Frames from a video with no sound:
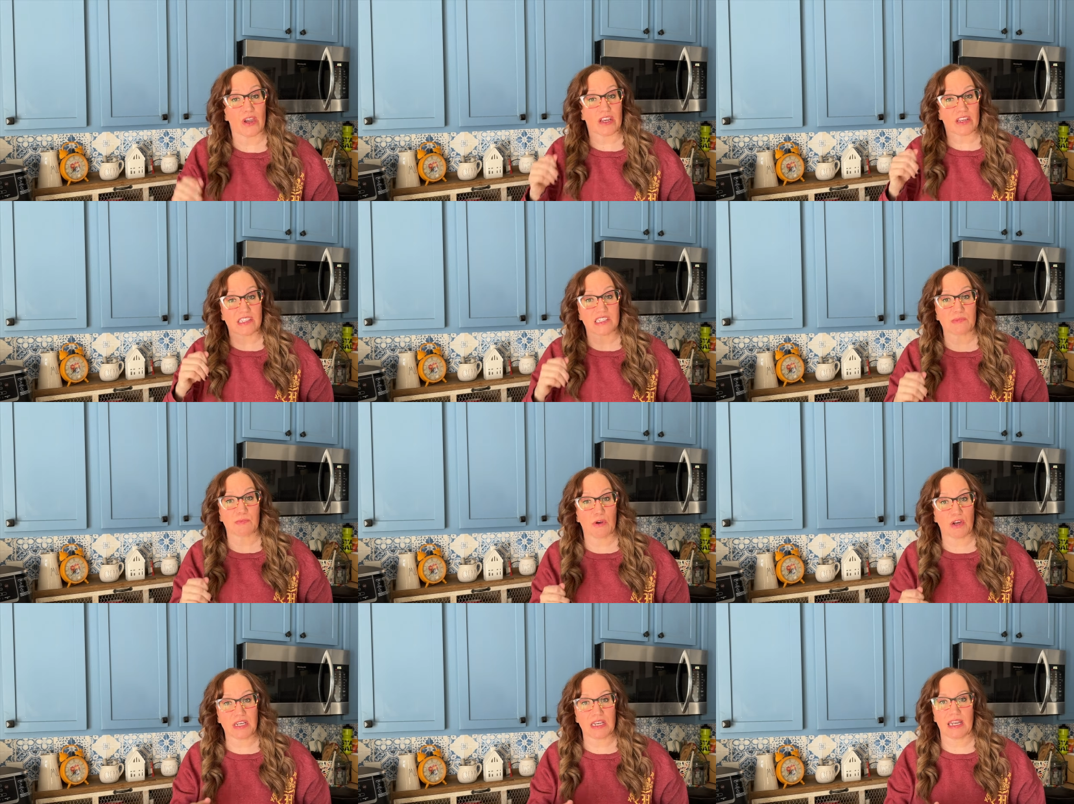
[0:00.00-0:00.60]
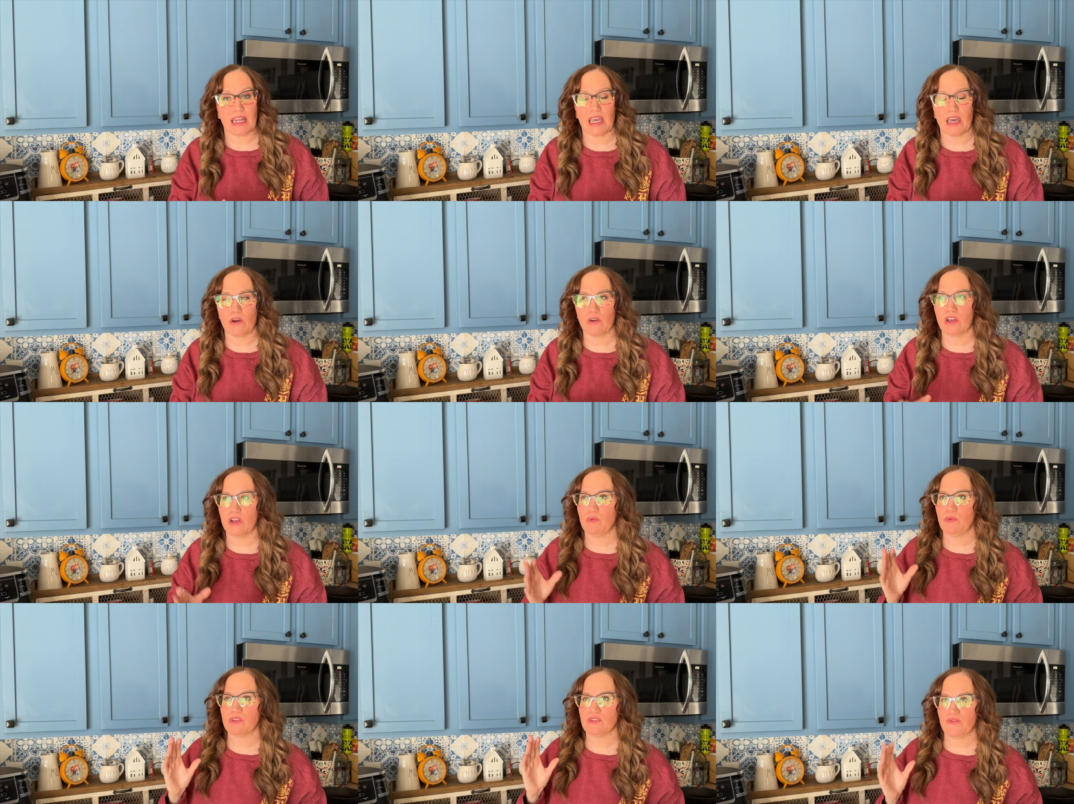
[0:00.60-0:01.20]
could spread it out.
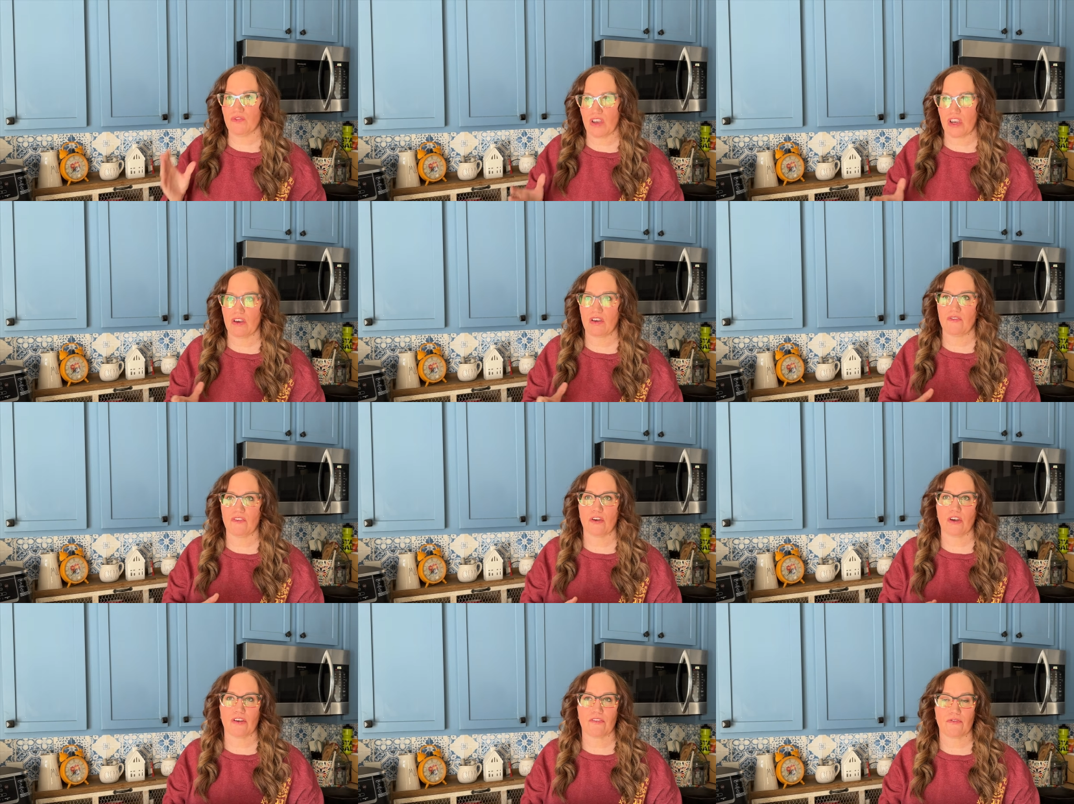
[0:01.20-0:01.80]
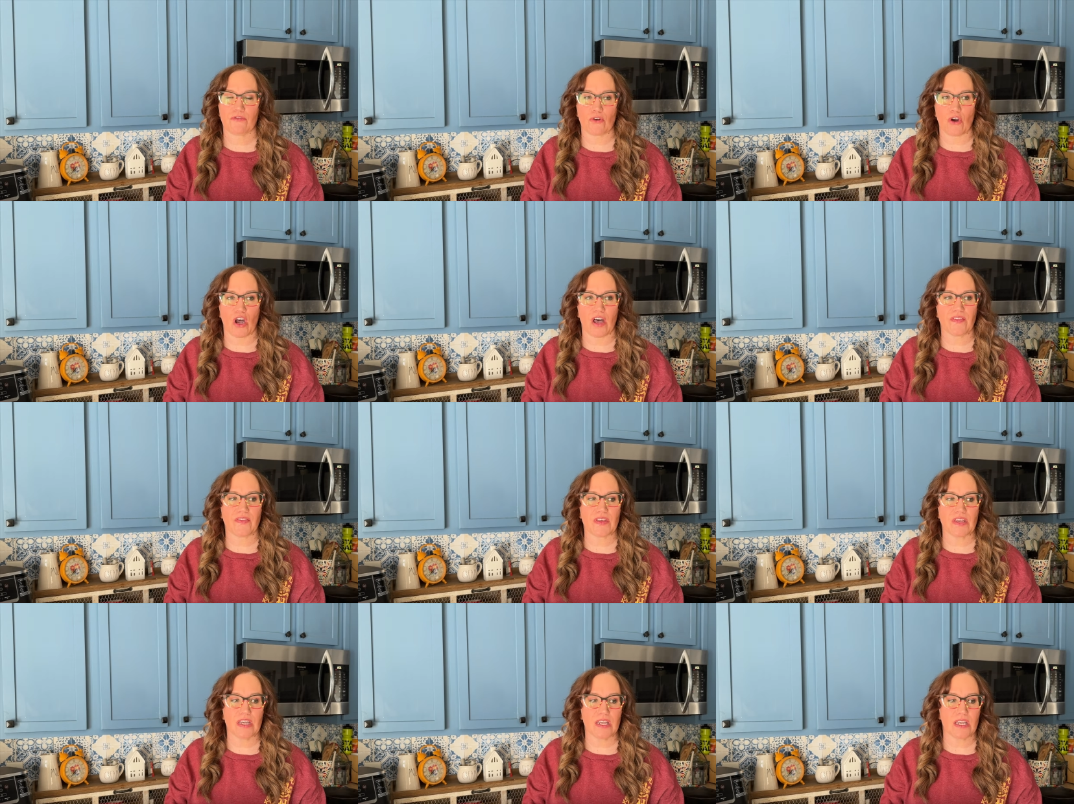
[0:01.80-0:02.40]
It was very, very
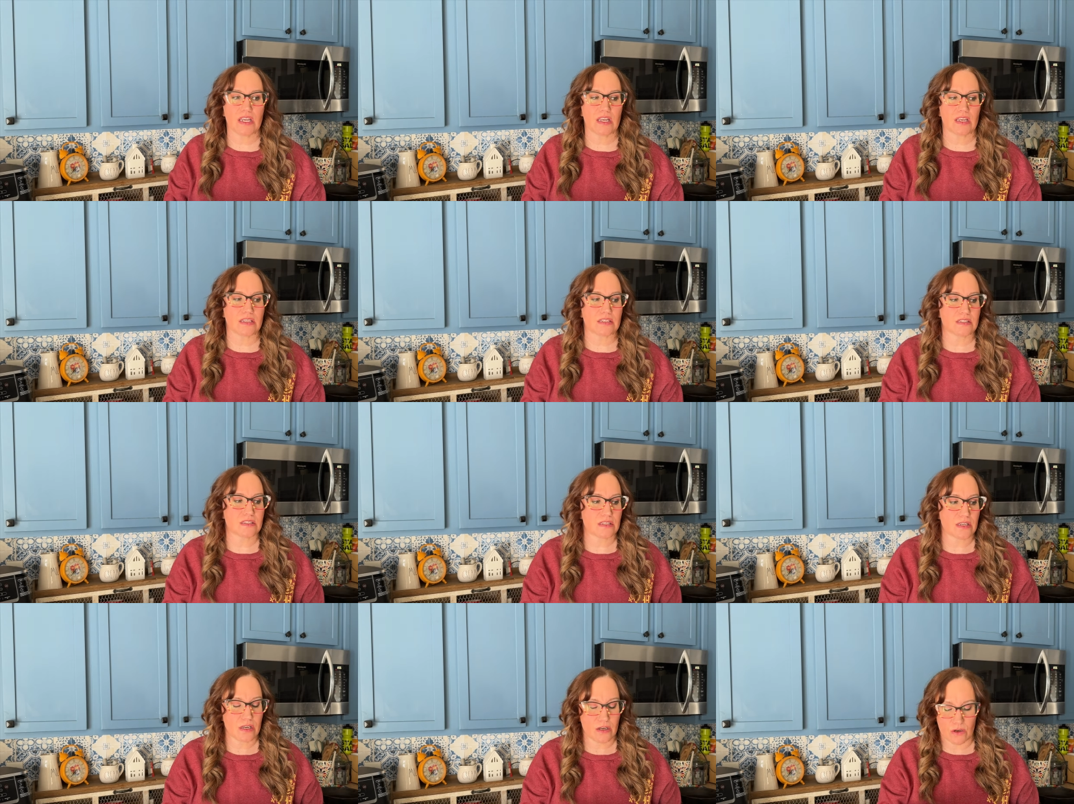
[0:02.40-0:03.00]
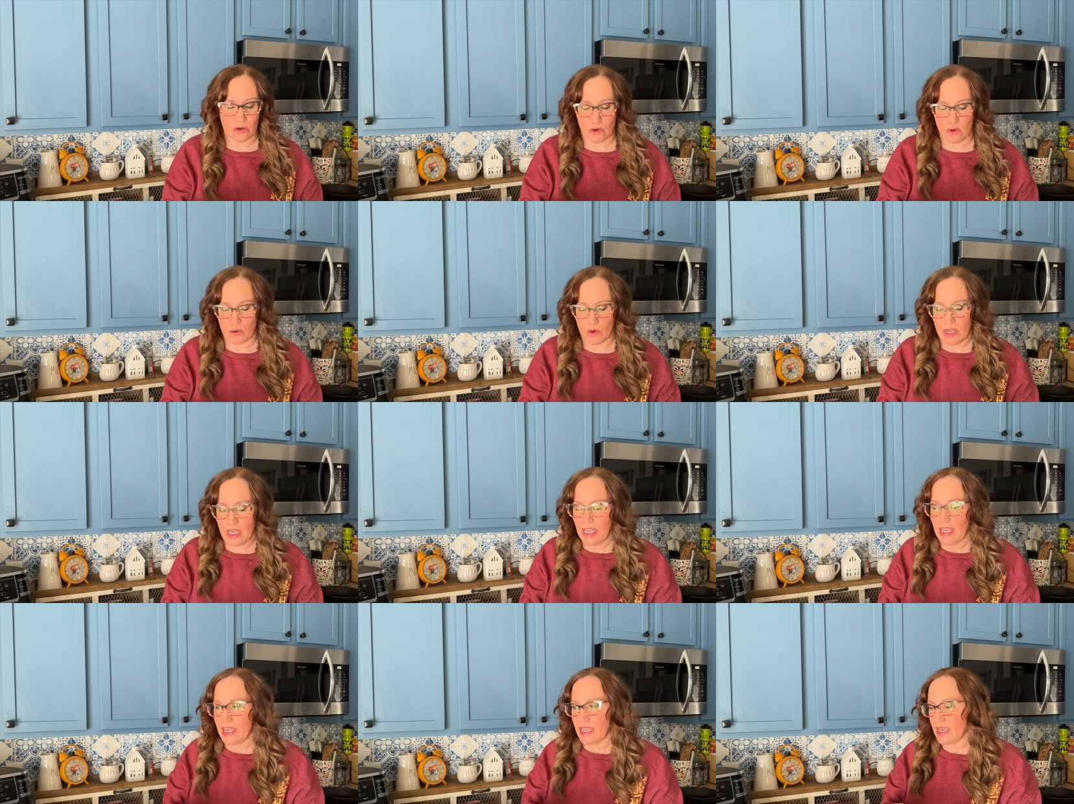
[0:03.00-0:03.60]
frothy, so
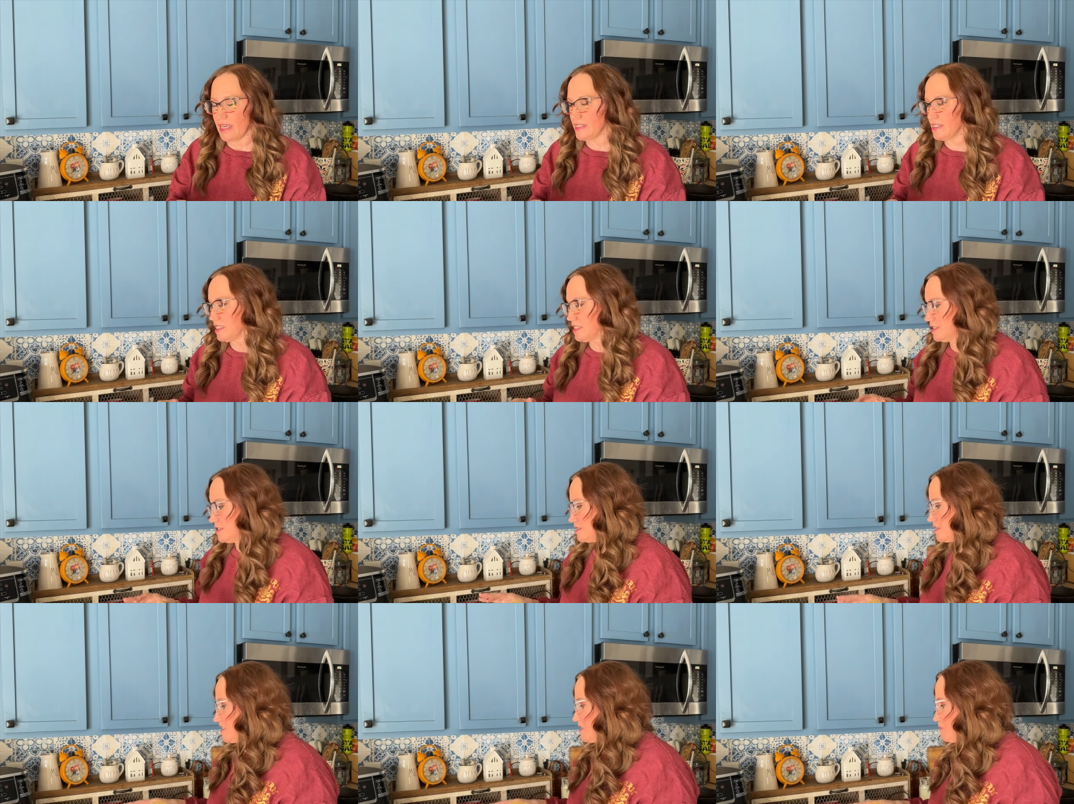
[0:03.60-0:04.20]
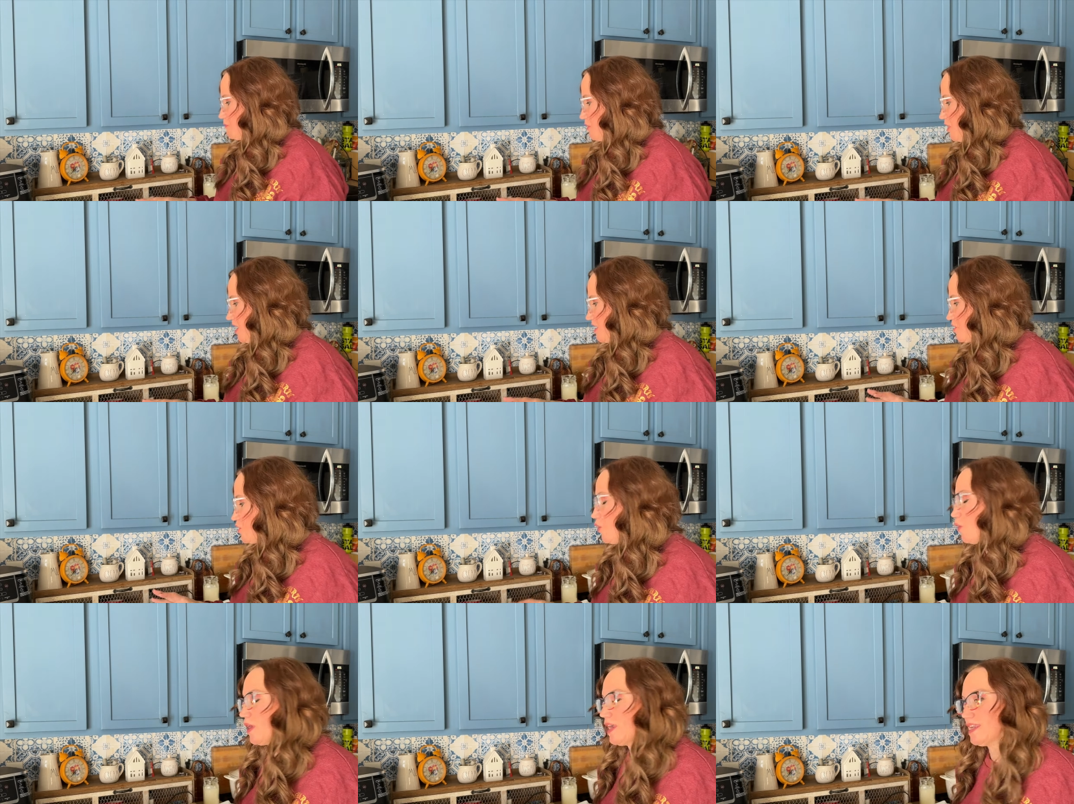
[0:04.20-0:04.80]
it didn't spread
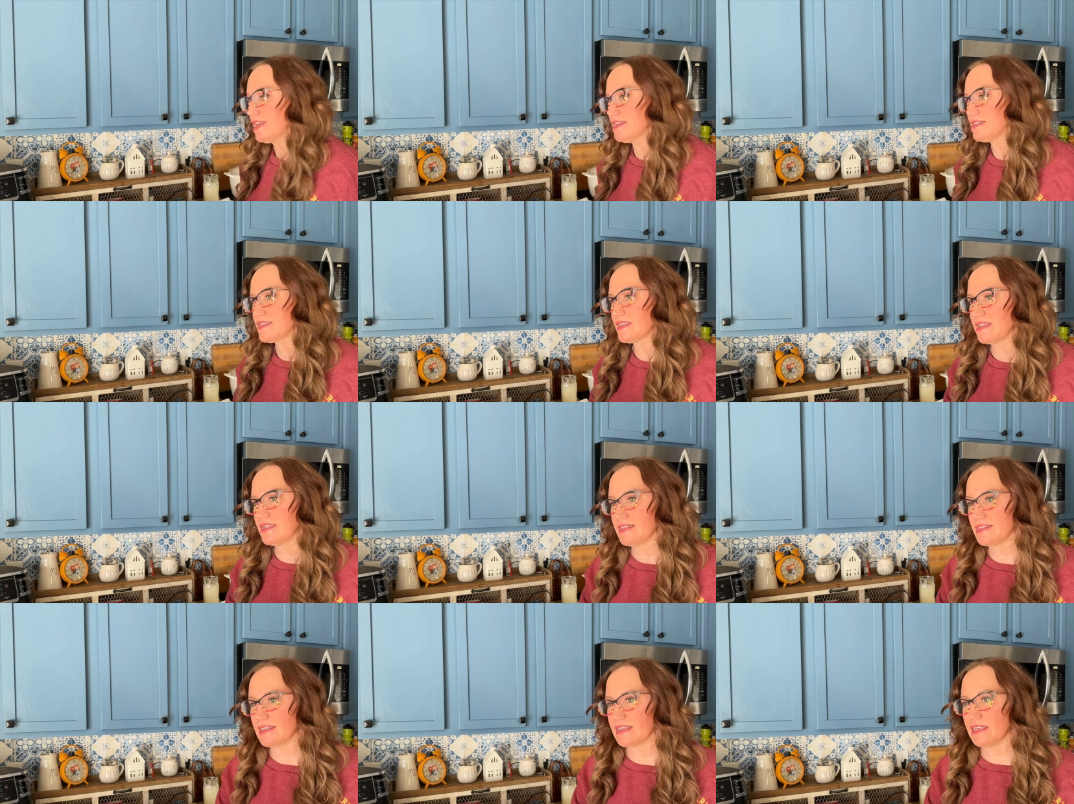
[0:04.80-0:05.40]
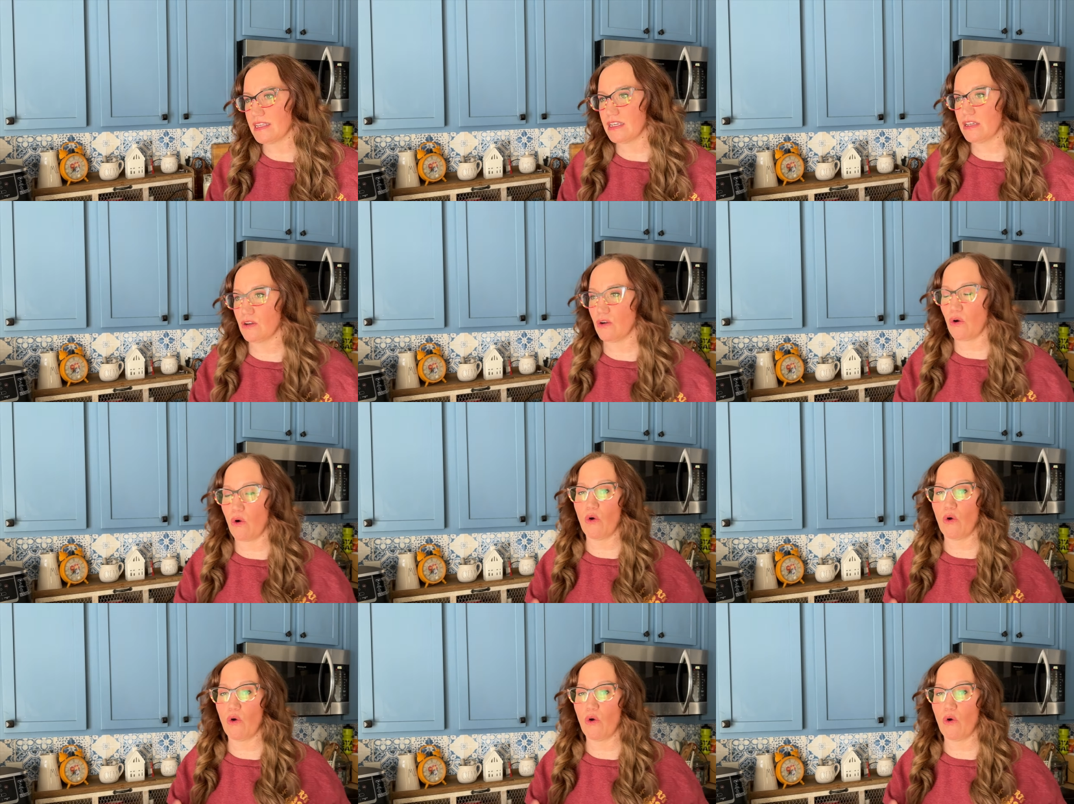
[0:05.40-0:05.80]
quite as easily,